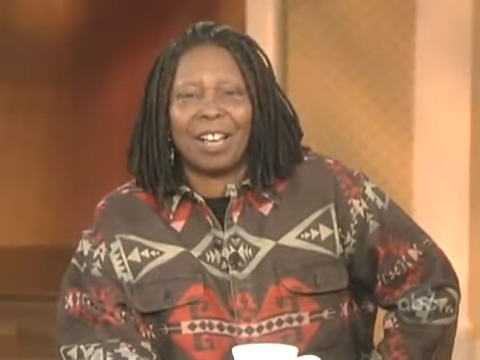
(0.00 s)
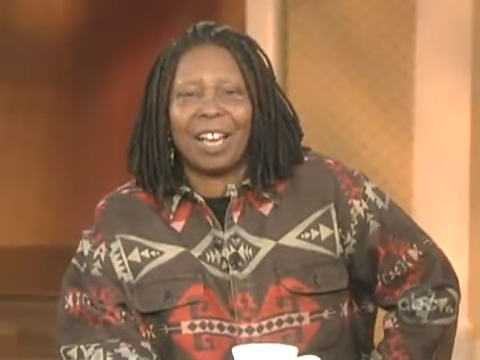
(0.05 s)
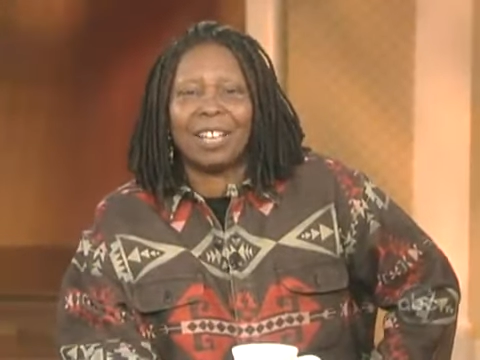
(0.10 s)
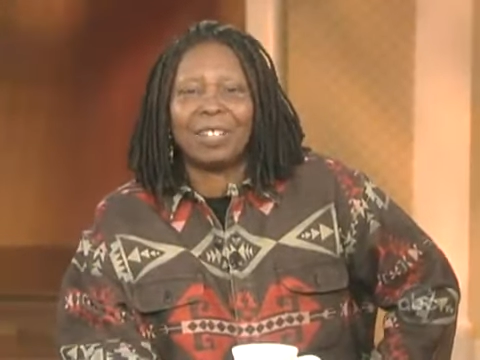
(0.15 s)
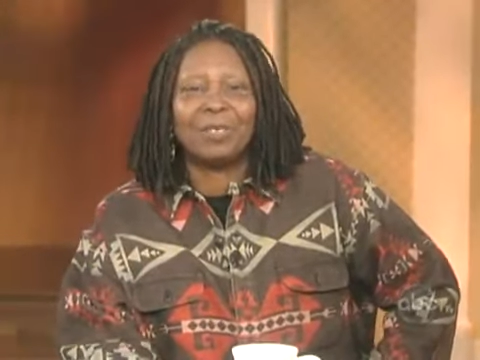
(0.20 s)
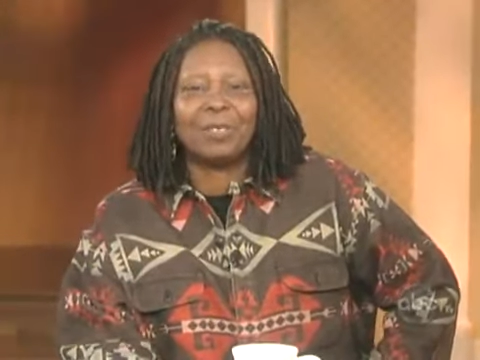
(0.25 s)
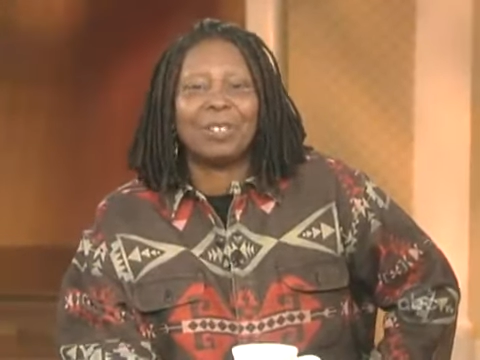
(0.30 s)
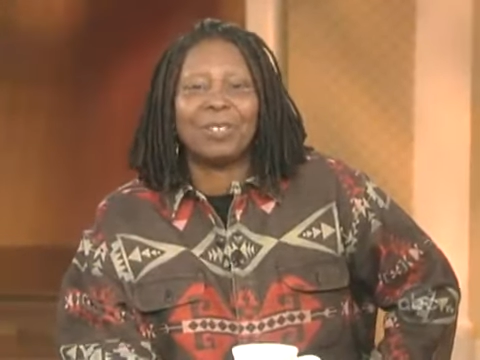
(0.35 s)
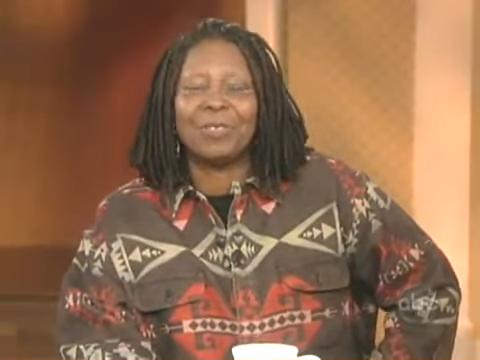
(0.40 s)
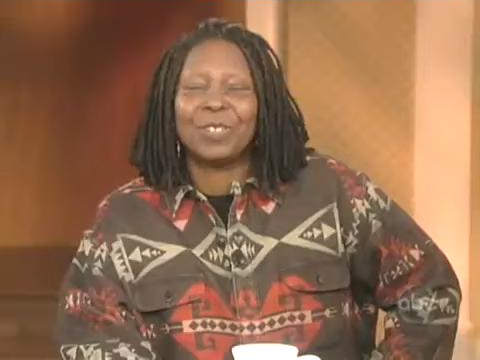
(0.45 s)
I
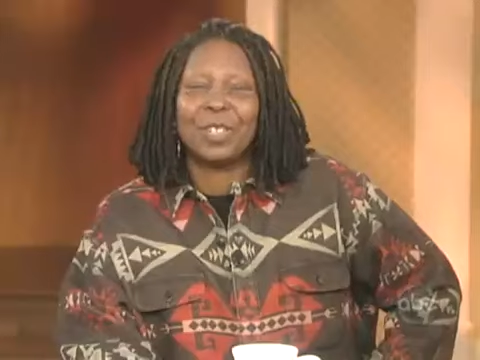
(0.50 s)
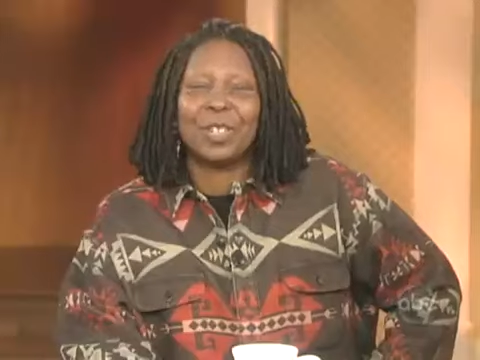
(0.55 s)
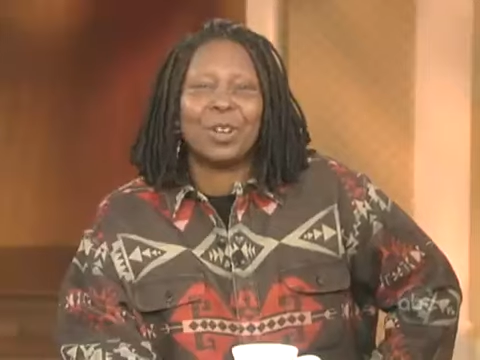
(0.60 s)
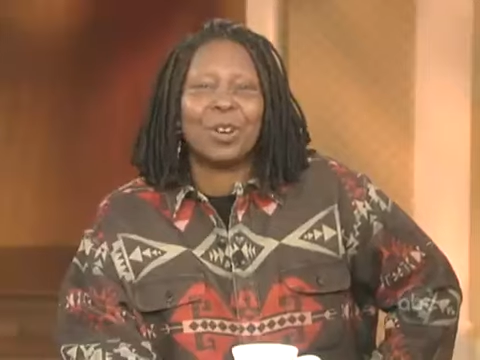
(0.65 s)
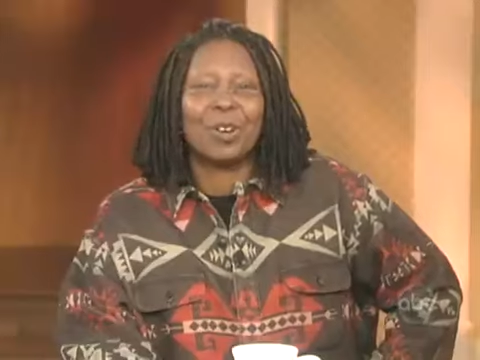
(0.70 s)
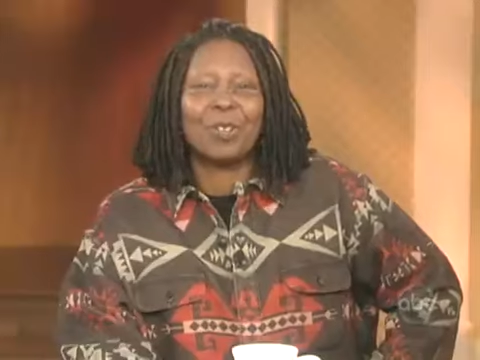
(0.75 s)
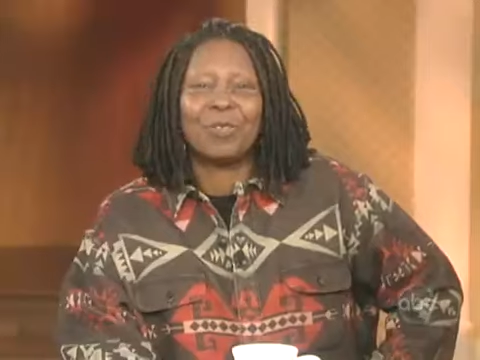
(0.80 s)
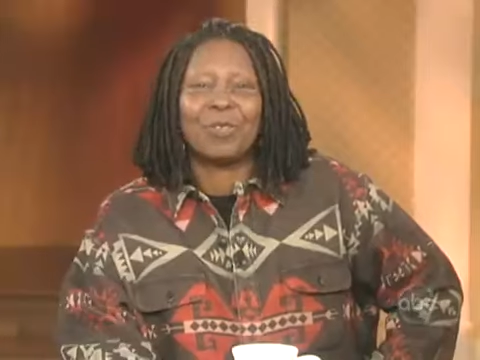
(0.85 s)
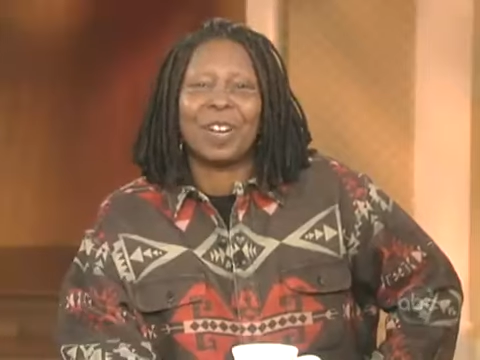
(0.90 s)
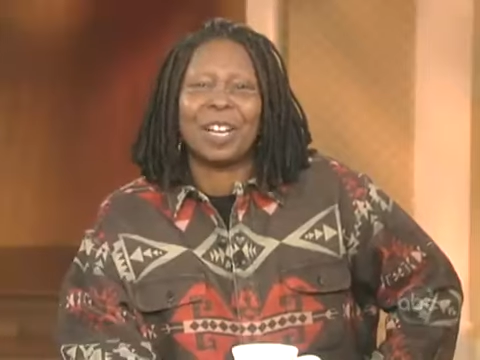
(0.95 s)
don't even
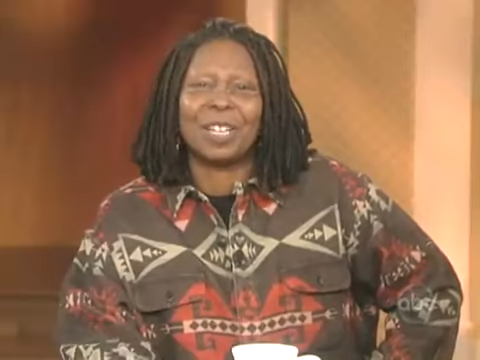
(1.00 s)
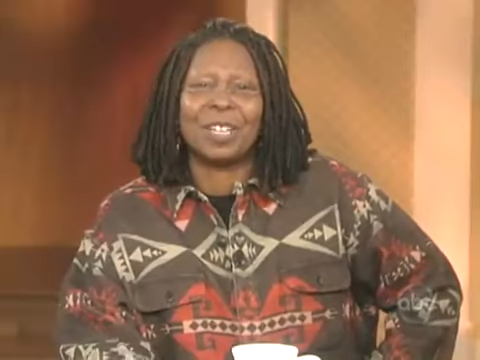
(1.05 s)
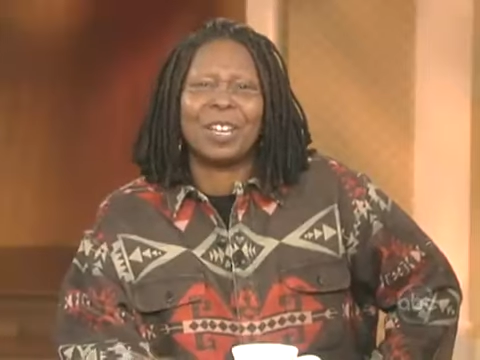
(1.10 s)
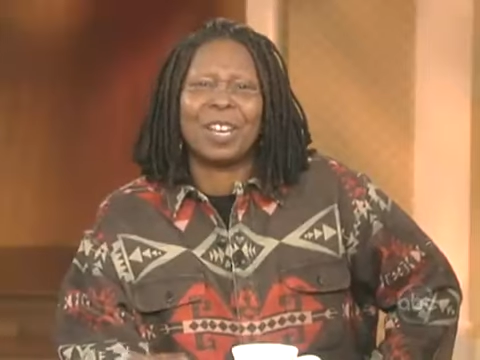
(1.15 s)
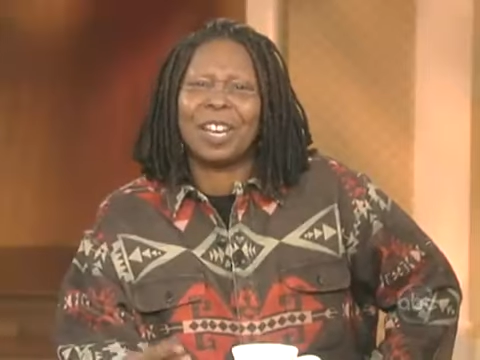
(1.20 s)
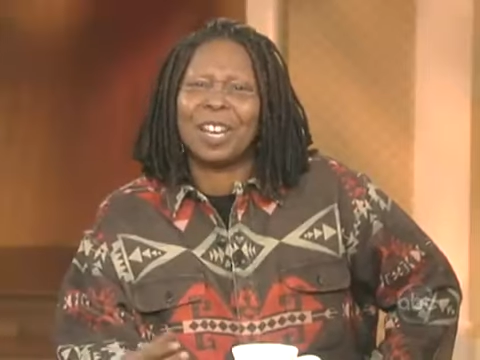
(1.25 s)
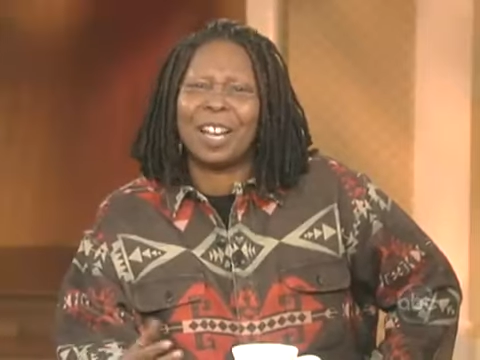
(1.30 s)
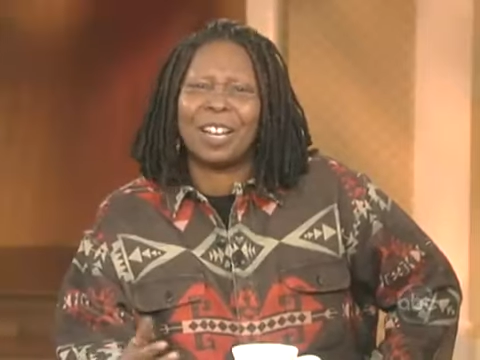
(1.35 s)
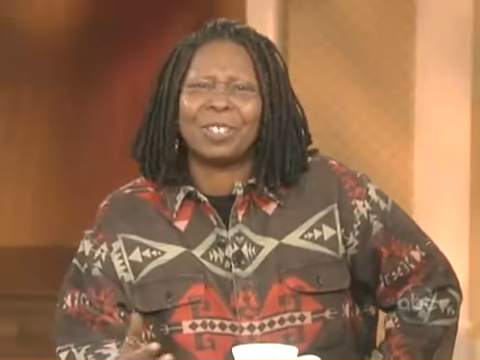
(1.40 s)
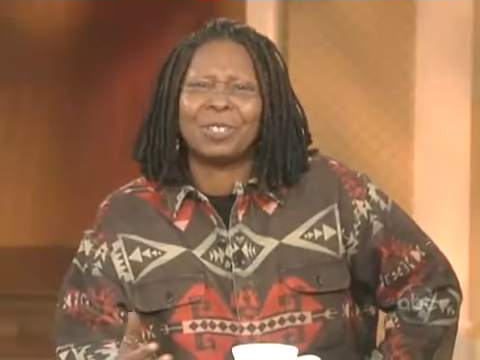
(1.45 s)
know if I
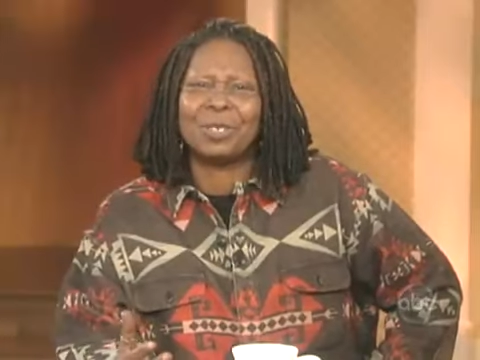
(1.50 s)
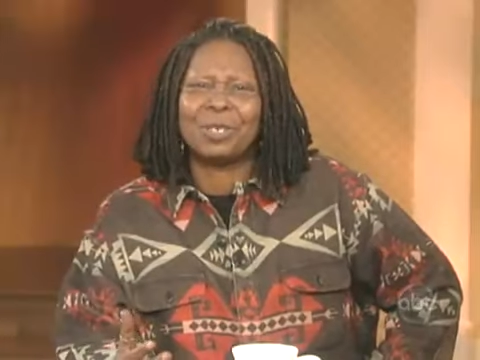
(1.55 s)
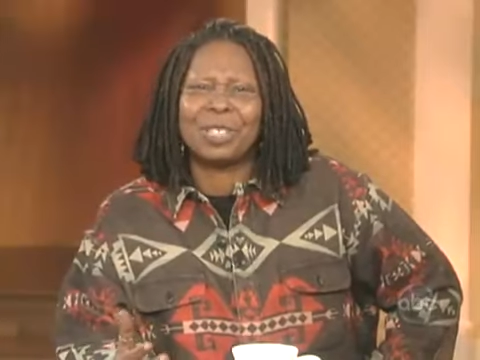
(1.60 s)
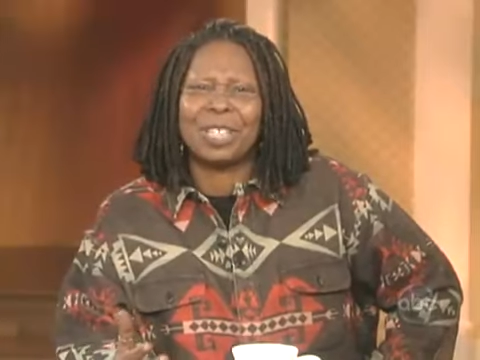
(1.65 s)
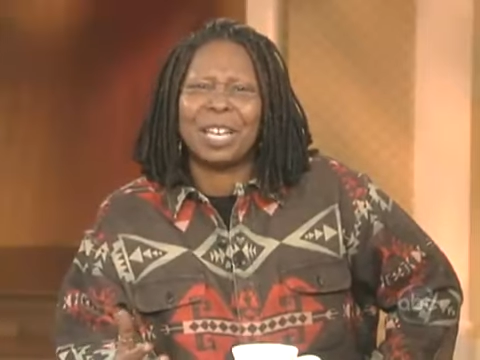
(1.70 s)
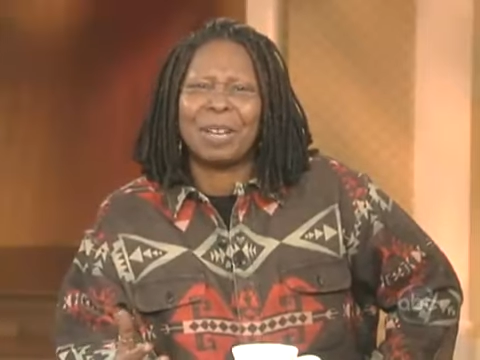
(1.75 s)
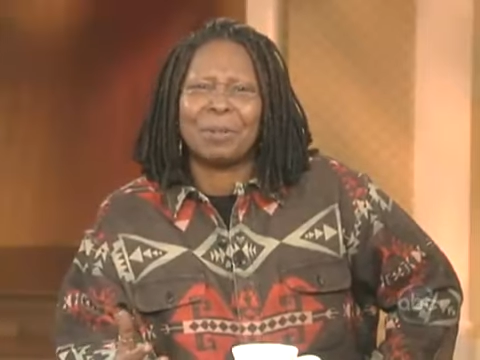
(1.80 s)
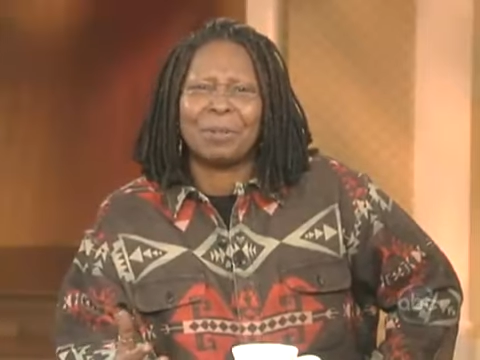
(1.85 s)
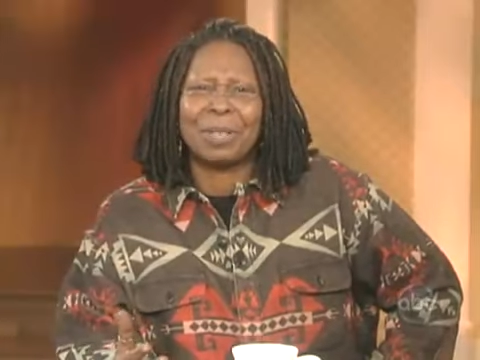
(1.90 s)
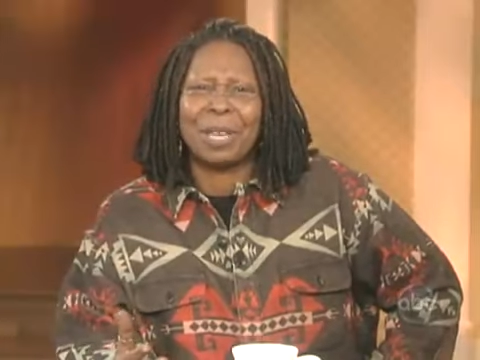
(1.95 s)
understand